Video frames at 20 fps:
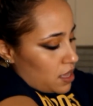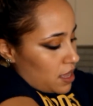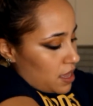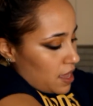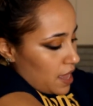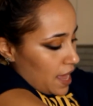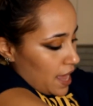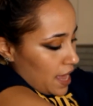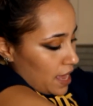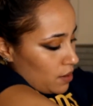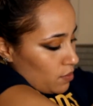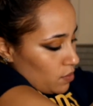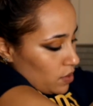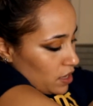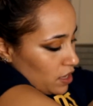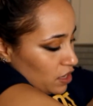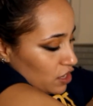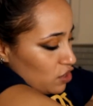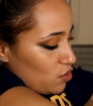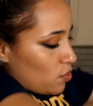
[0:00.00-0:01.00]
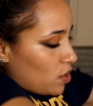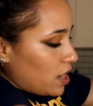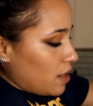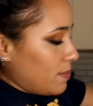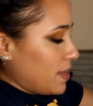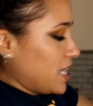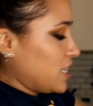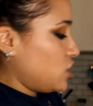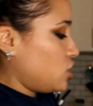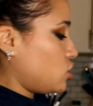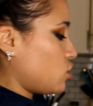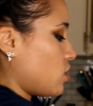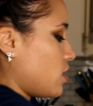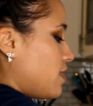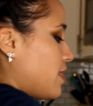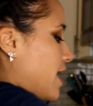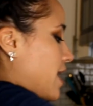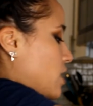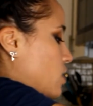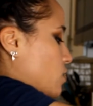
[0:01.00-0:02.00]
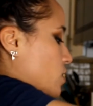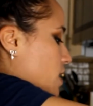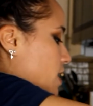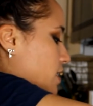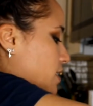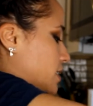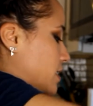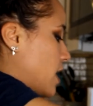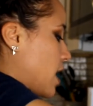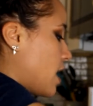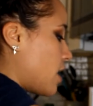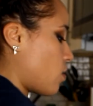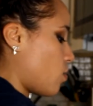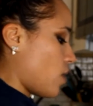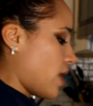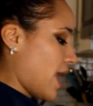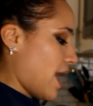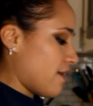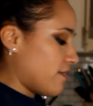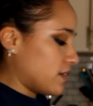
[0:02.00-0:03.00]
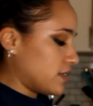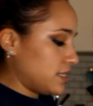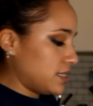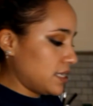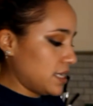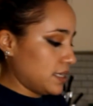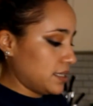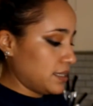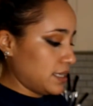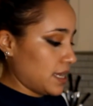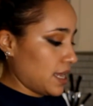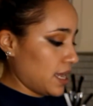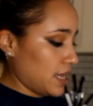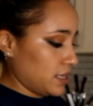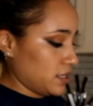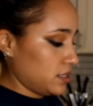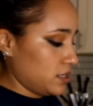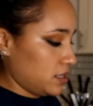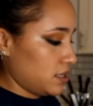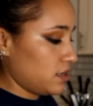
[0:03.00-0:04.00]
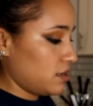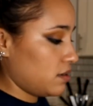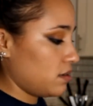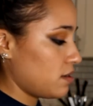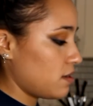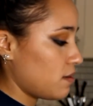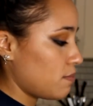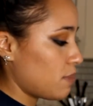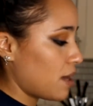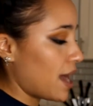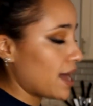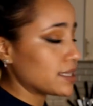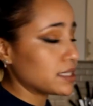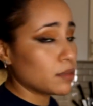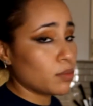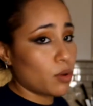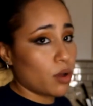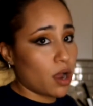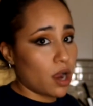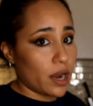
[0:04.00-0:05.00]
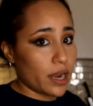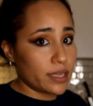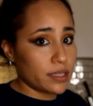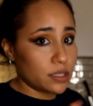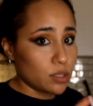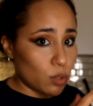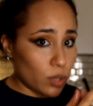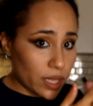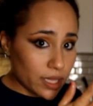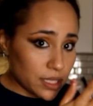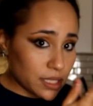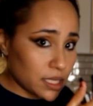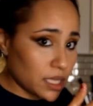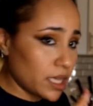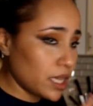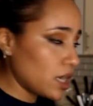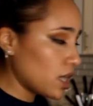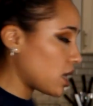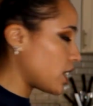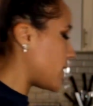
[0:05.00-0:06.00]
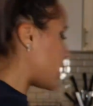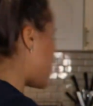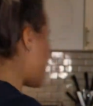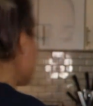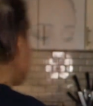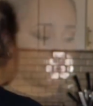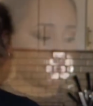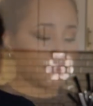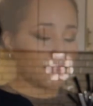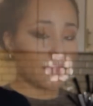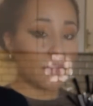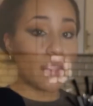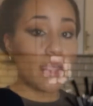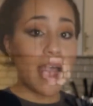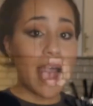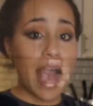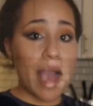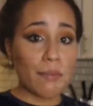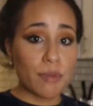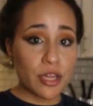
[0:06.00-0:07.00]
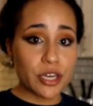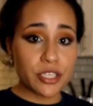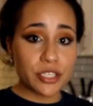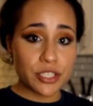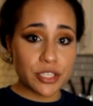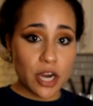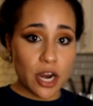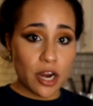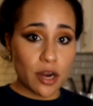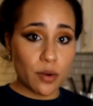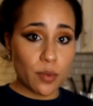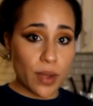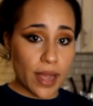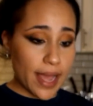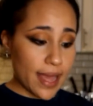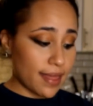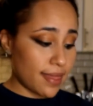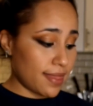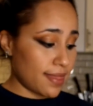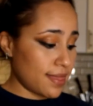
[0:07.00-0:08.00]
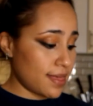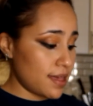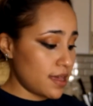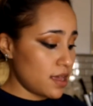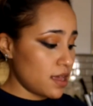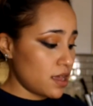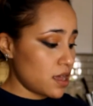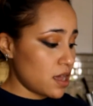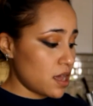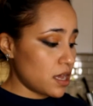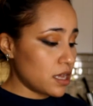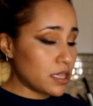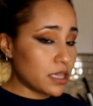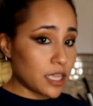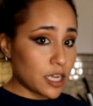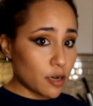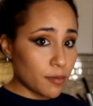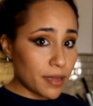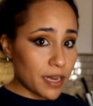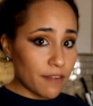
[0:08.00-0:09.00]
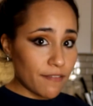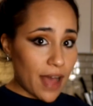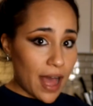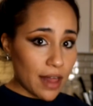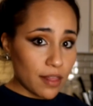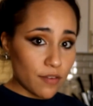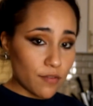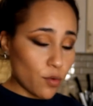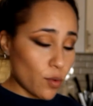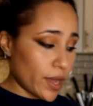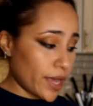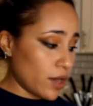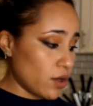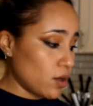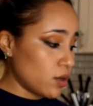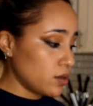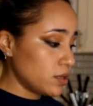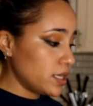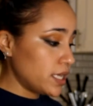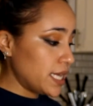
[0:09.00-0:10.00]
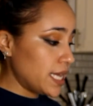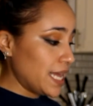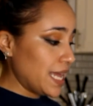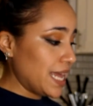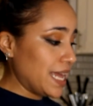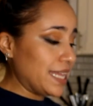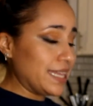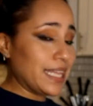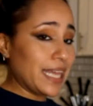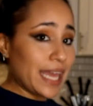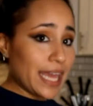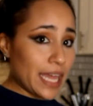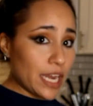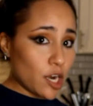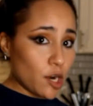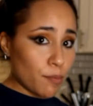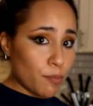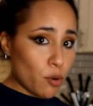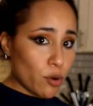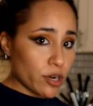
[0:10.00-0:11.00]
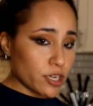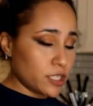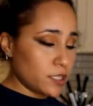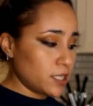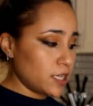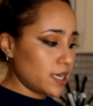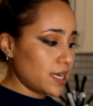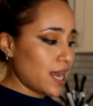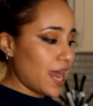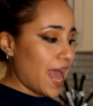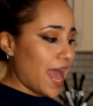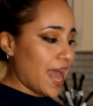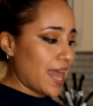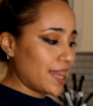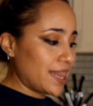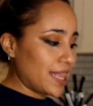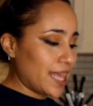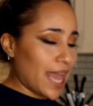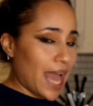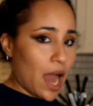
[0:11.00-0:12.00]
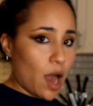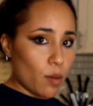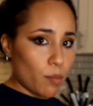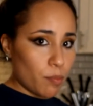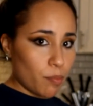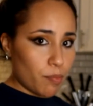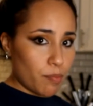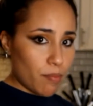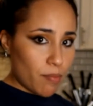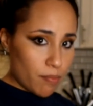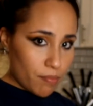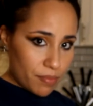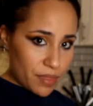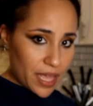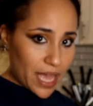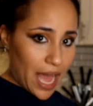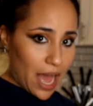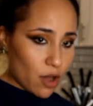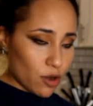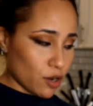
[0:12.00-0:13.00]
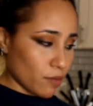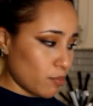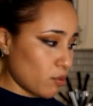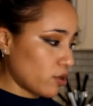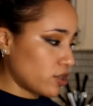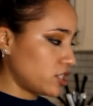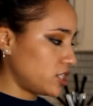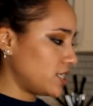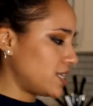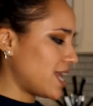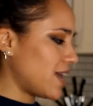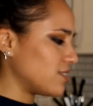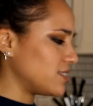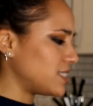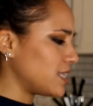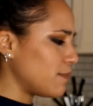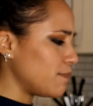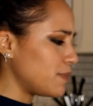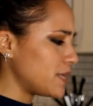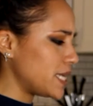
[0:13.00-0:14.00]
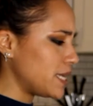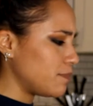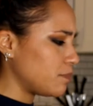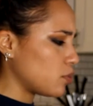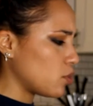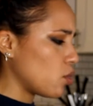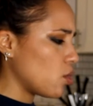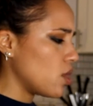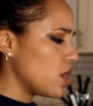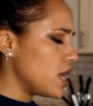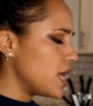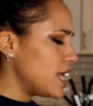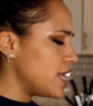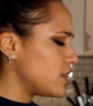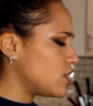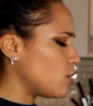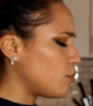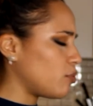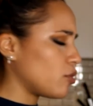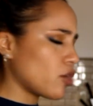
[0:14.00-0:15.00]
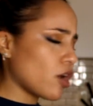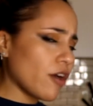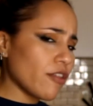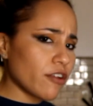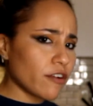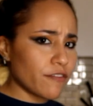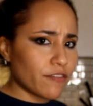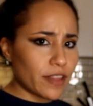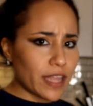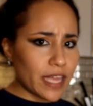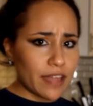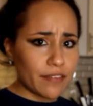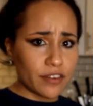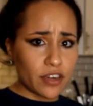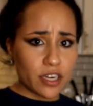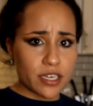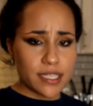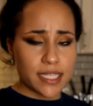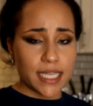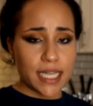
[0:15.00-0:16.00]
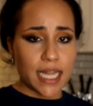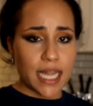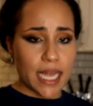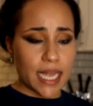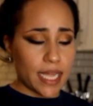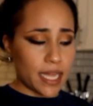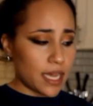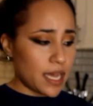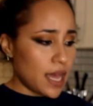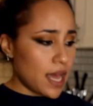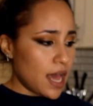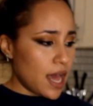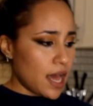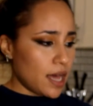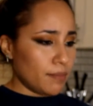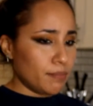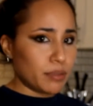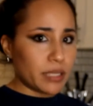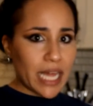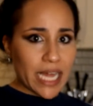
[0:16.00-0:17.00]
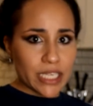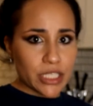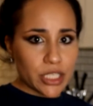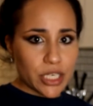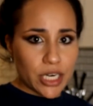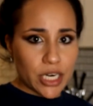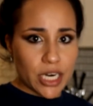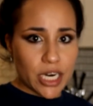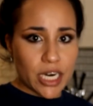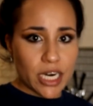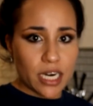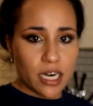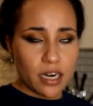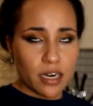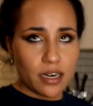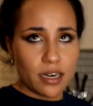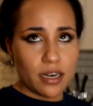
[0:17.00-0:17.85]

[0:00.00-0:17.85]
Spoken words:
and you want to make sure that you can tuck whatever seasonings possible. All right, so let's clean our hands. I'm going to start with a little bit of olive oil in the inner portion and the outer portion. Now, some people, they'll put all their flavors in like a processor.